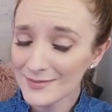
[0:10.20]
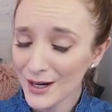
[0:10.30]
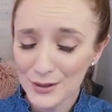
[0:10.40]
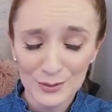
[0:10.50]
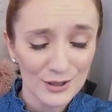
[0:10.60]

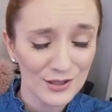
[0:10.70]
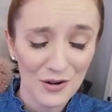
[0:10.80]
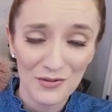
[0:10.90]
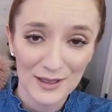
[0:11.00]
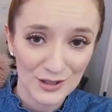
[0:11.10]
Are you just
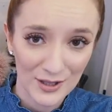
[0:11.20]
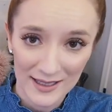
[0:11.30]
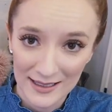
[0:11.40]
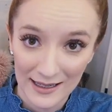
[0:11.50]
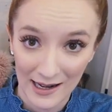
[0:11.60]
so
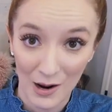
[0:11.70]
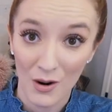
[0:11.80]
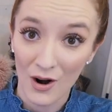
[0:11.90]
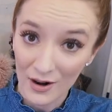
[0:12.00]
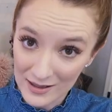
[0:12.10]
frustrated at how
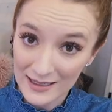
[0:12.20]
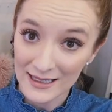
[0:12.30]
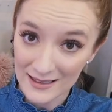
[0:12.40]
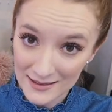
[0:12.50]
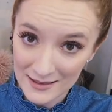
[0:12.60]
hard it
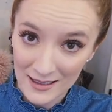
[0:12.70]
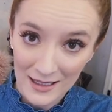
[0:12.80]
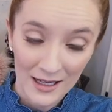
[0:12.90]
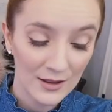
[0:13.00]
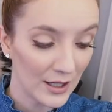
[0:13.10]
is
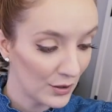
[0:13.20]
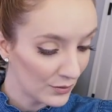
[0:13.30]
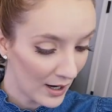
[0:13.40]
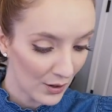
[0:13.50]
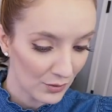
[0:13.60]
that
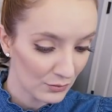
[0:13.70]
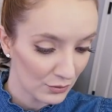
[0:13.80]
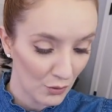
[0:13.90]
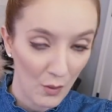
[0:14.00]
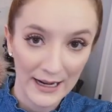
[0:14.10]
you're not
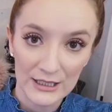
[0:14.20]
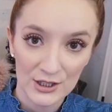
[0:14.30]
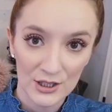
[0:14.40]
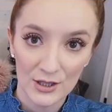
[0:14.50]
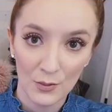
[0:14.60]
quite
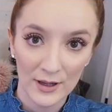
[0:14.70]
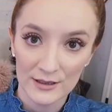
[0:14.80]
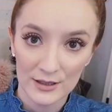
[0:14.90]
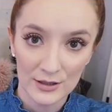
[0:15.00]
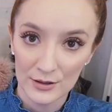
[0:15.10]
sure what
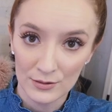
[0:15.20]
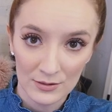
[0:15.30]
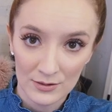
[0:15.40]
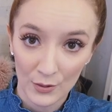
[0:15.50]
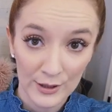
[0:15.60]
to do,
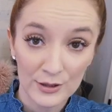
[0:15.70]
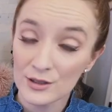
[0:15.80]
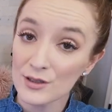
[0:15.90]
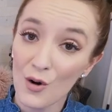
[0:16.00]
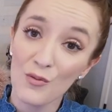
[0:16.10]
or you're
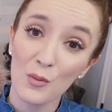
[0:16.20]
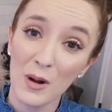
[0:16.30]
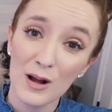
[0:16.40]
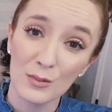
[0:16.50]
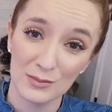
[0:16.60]
just
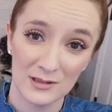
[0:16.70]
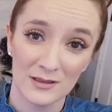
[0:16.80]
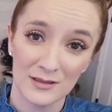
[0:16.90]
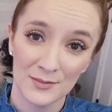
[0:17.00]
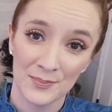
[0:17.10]
overwhelmed?
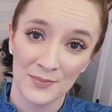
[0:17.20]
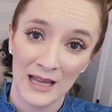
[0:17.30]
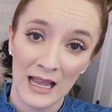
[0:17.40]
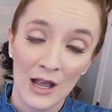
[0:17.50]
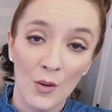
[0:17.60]

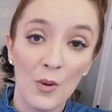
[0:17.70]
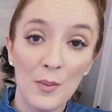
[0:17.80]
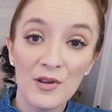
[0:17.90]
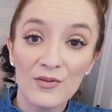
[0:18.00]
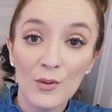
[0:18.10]

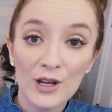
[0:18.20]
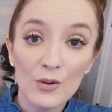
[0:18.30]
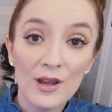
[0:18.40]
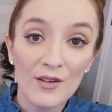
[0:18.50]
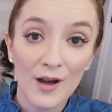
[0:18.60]
Well, before
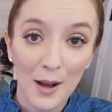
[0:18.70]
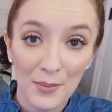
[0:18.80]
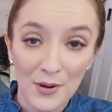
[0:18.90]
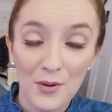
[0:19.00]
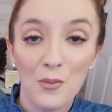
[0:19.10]
you give
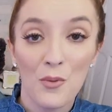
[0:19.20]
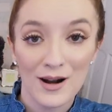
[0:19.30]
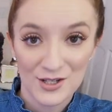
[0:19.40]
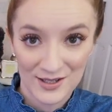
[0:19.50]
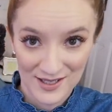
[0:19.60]
up,
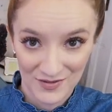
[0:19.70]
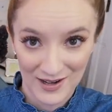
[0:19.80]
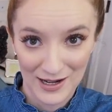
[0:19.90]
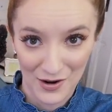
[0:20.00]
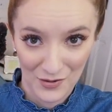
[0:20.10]
watch this
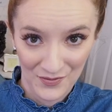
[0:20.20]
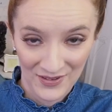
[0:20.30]
video.